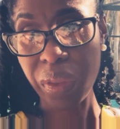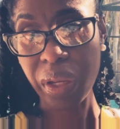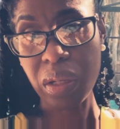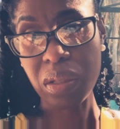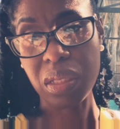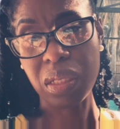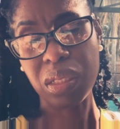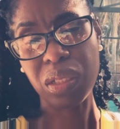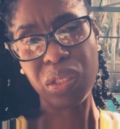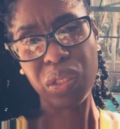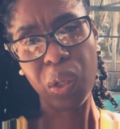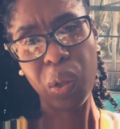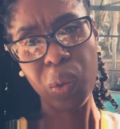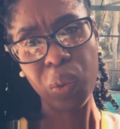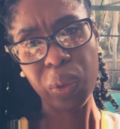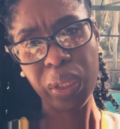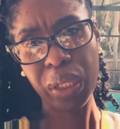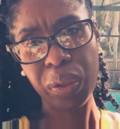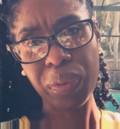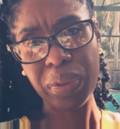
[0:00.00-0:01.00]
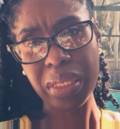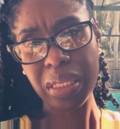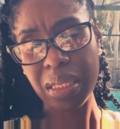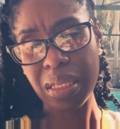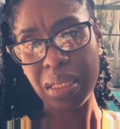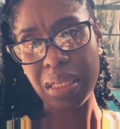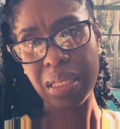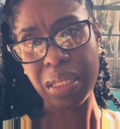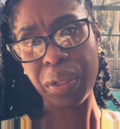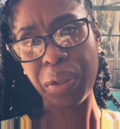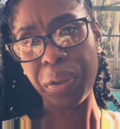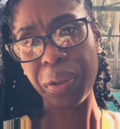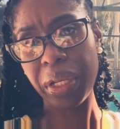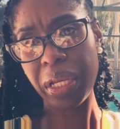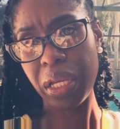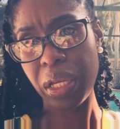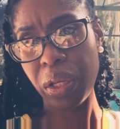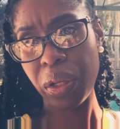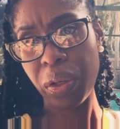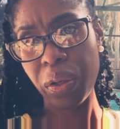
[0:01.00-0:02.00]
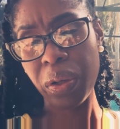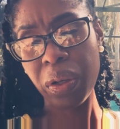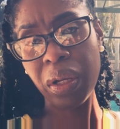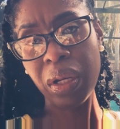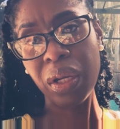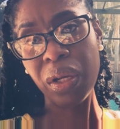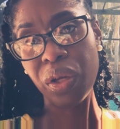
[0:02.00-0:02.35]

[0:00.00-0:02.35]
There's an adult literacy center here